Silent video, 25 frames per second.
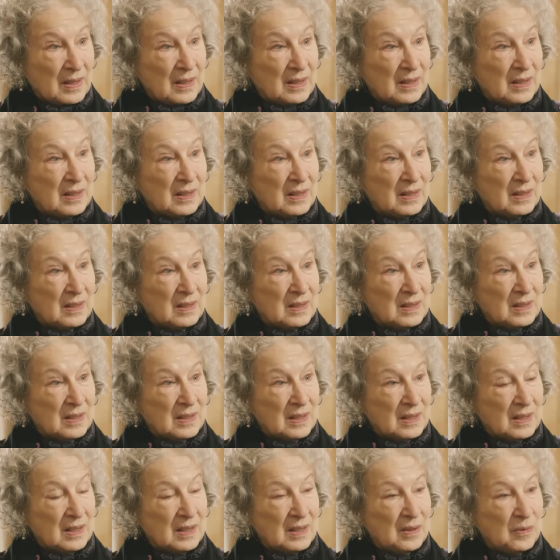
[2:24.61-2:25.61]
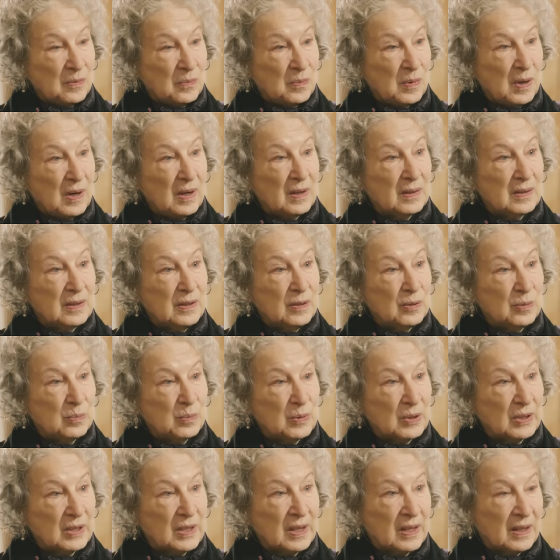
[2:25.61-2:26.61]
And while you're
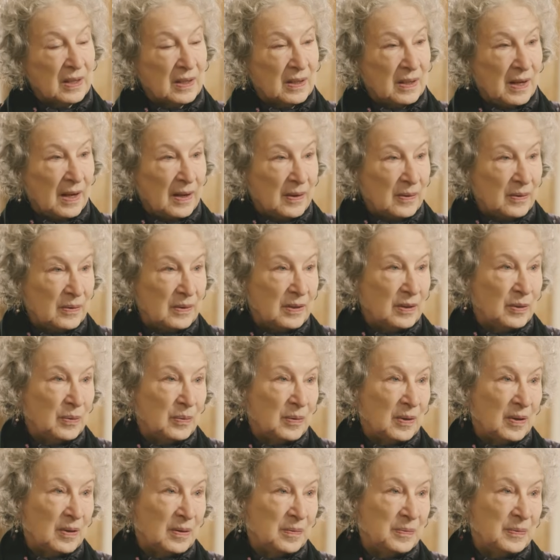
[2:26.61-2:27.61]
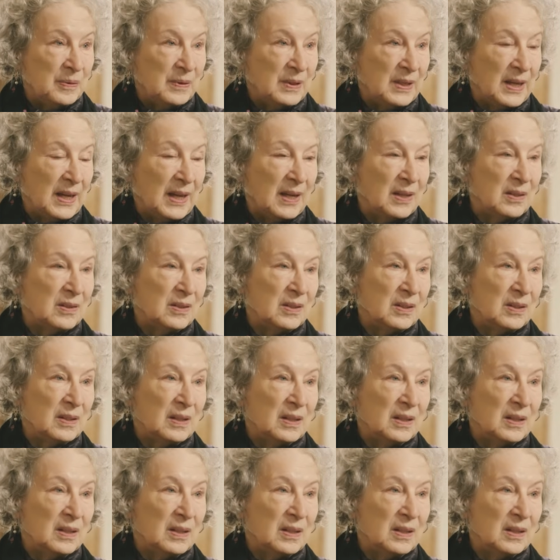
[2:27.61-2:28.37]
working it out, you often get